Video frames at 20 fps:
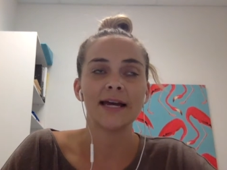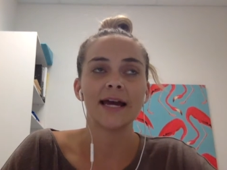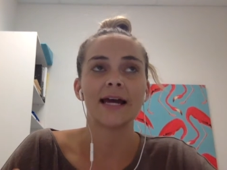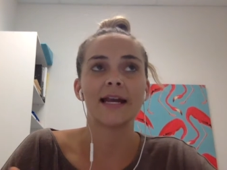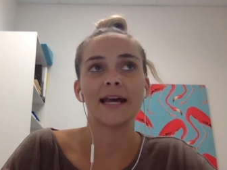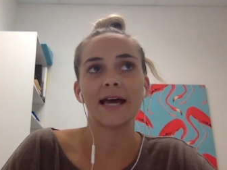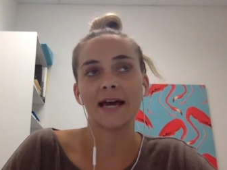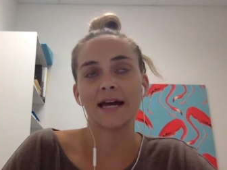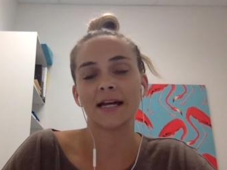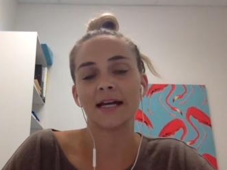
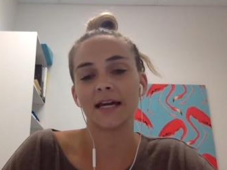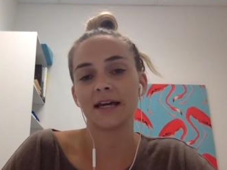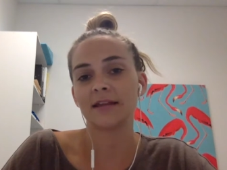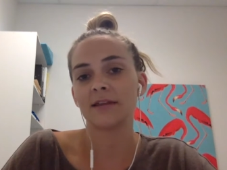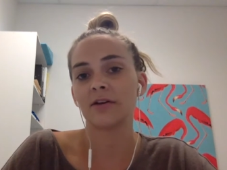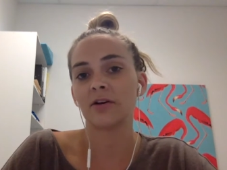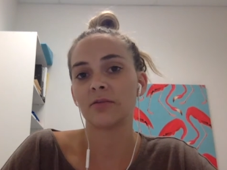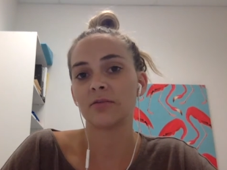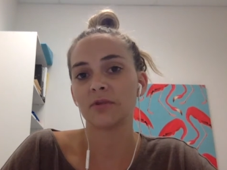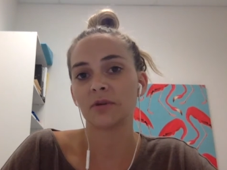and how to get
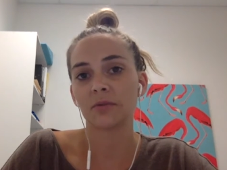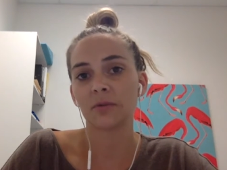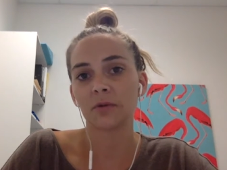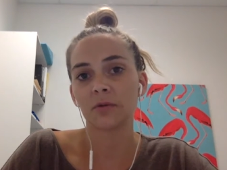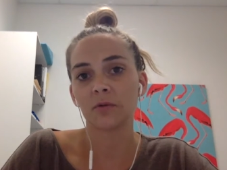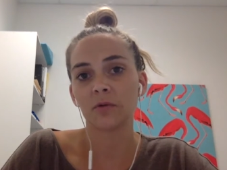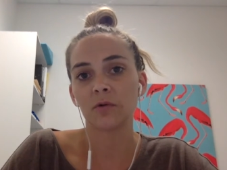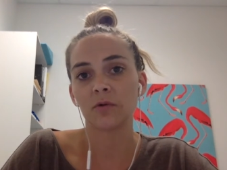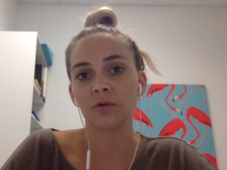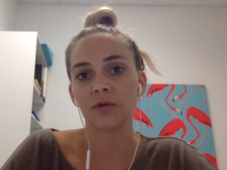their abdominal
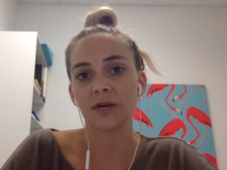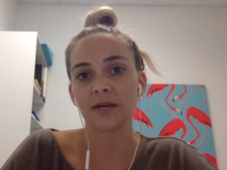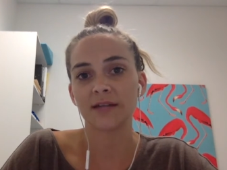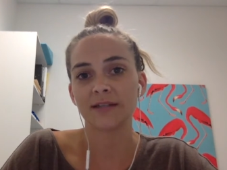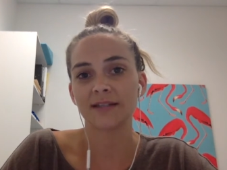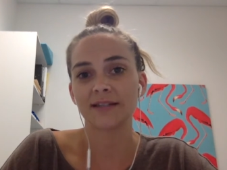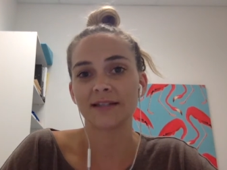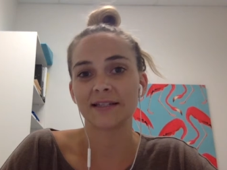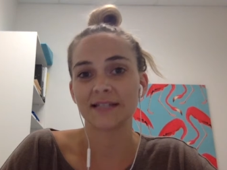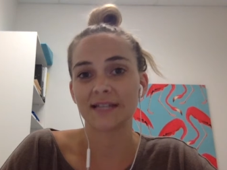wall
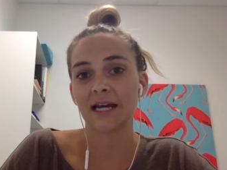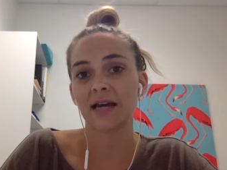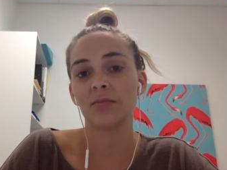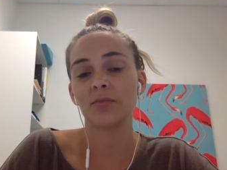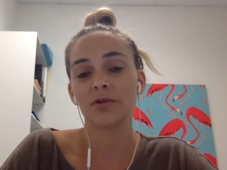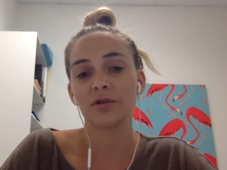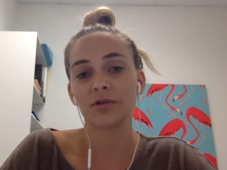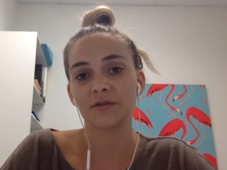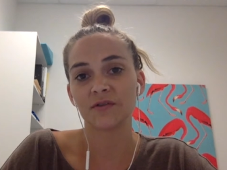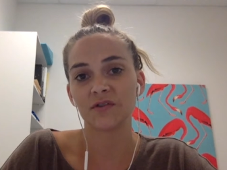nice and
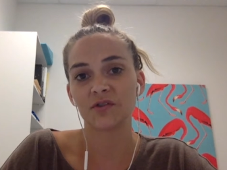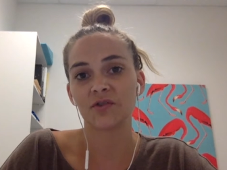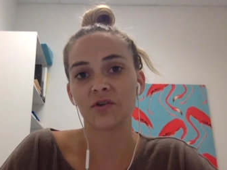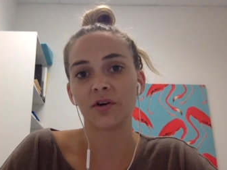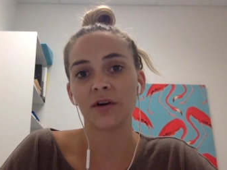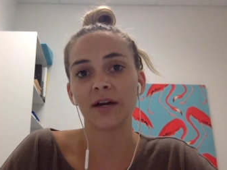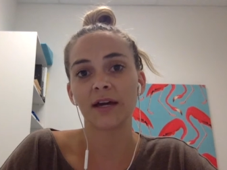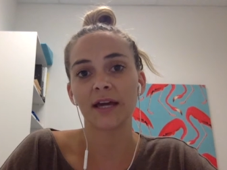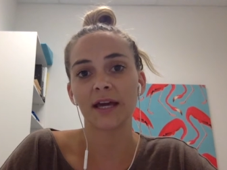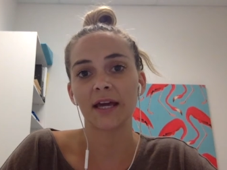stable and
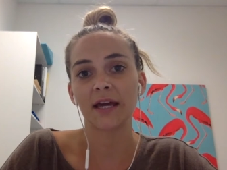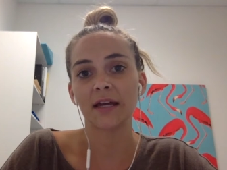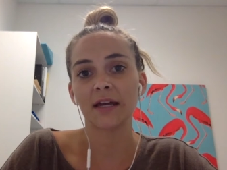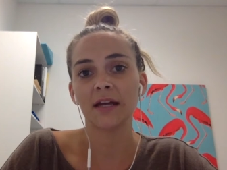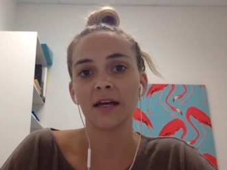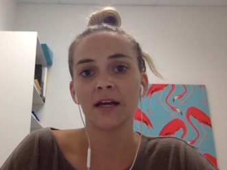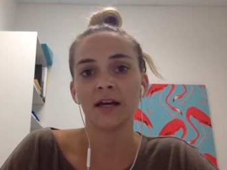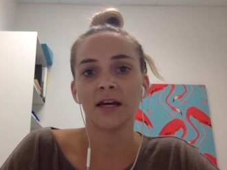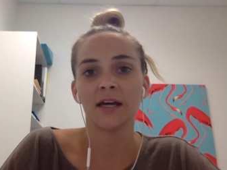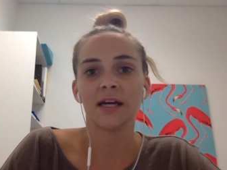strong again
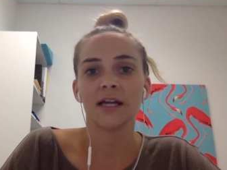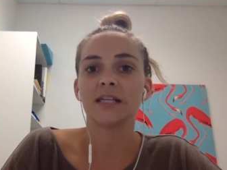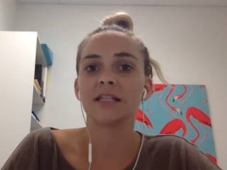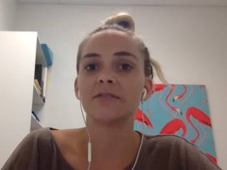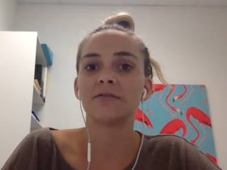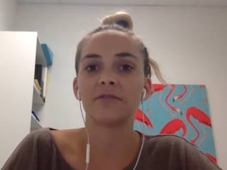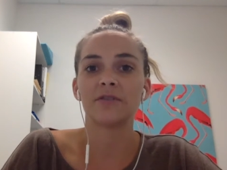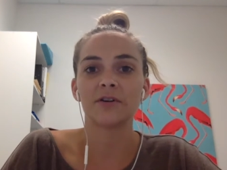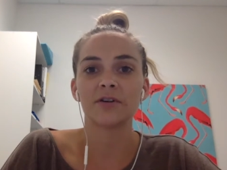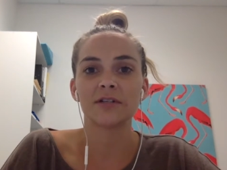
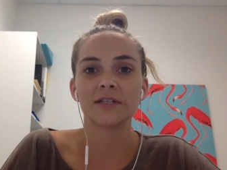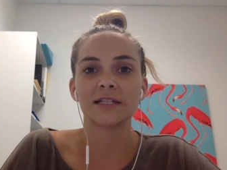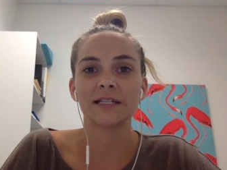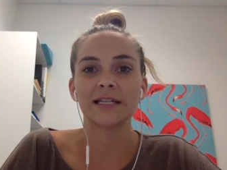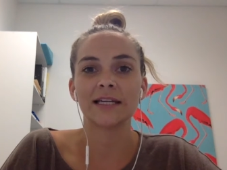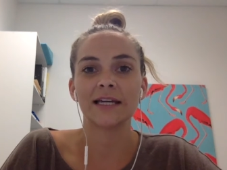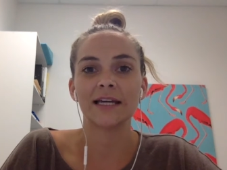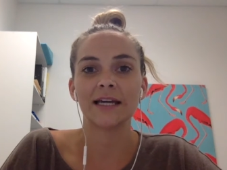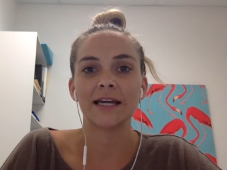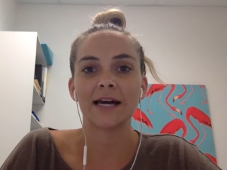is
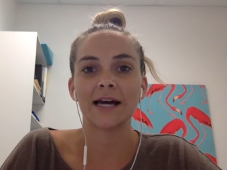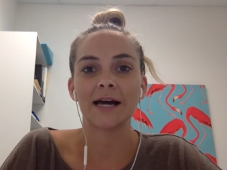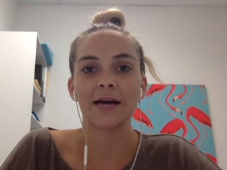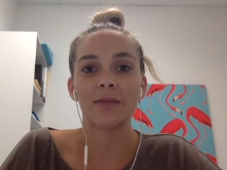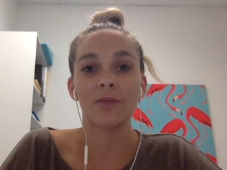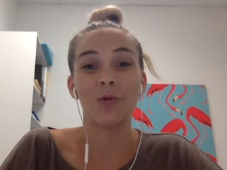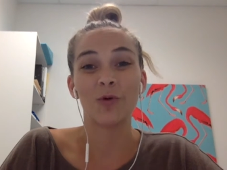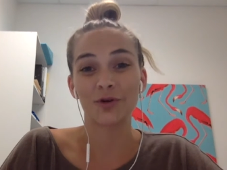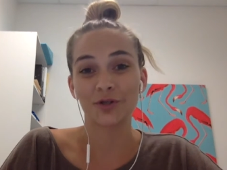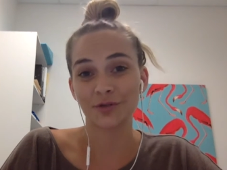firstly
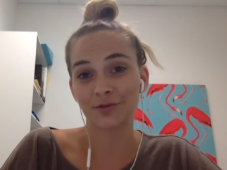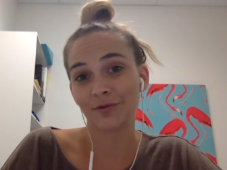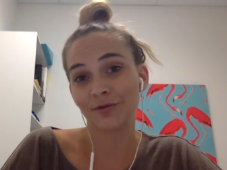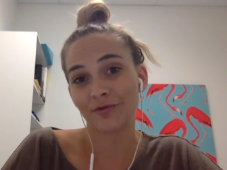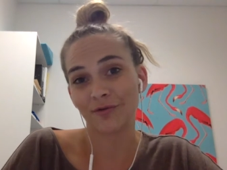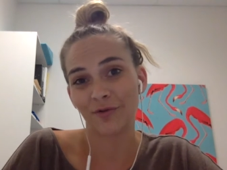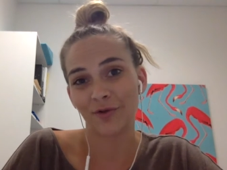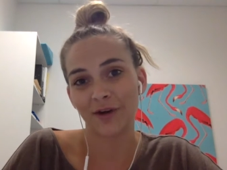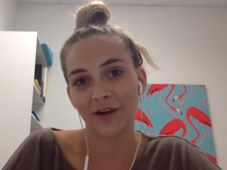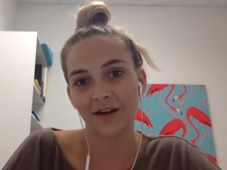what to
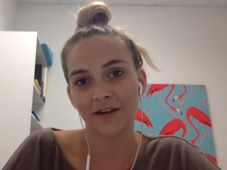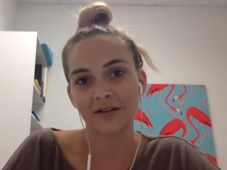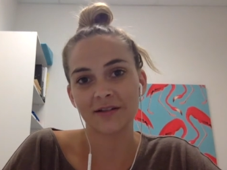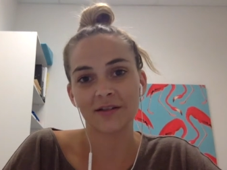avoid.